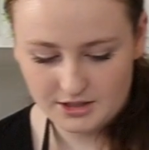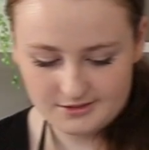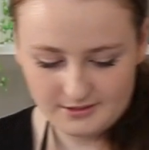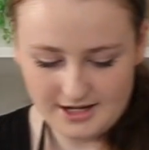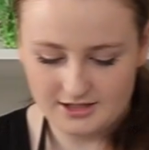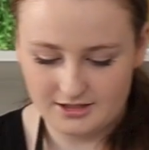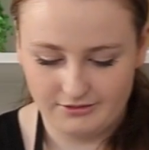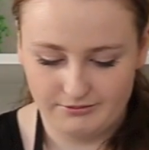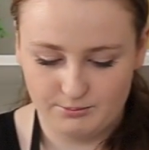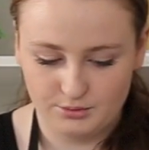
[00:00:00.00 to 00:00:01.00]
because we are going
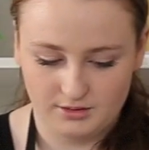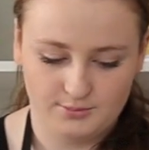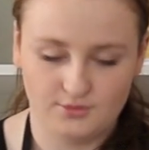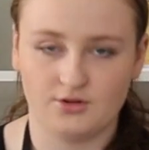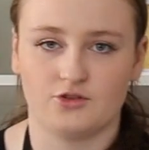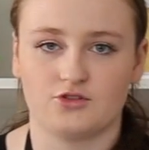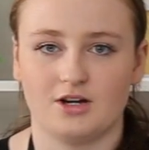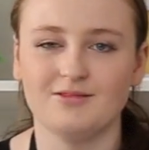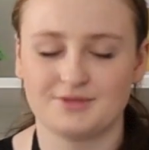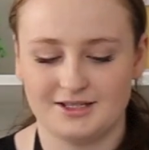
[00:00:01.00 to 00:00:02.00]
to put the board on
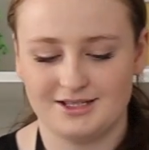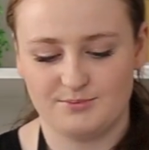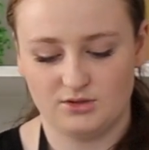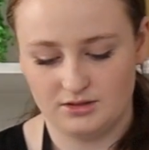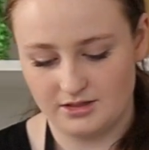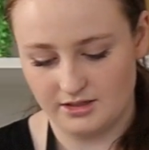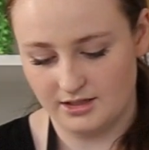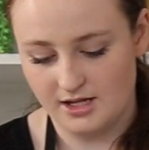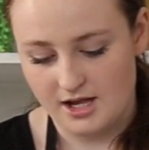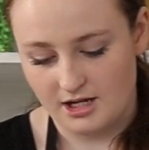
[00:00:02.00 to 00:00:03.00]
top. So this board's going
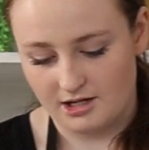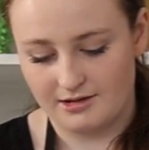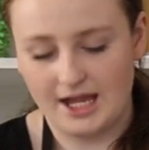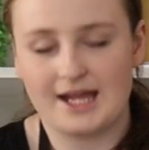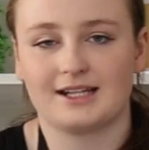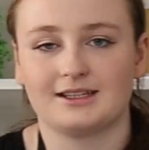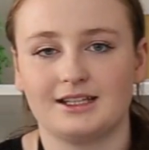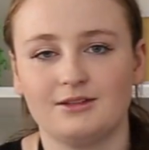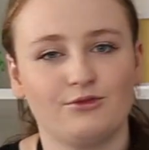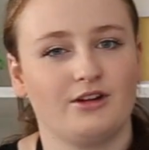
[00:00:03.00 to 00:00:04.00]
to create a
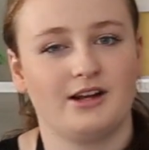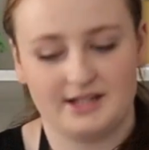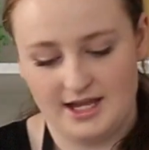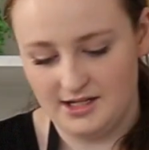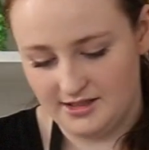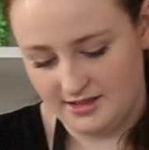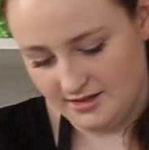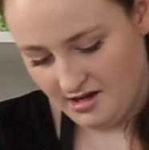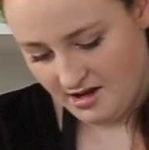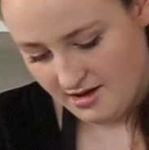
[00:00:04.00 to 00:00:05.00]
lid for our cake
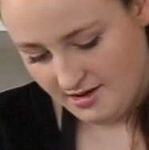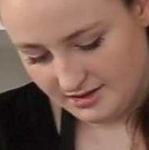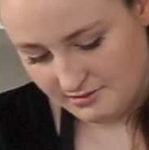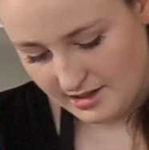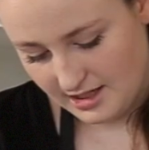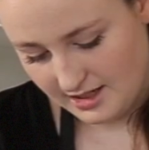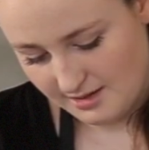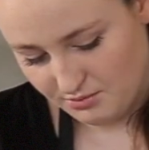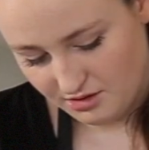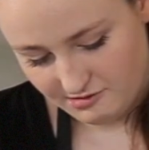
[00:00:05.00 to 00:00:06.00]
so we can
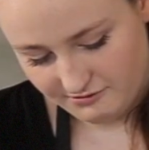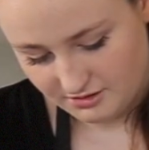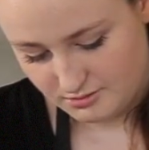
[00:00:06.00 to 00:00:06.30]
get beautiful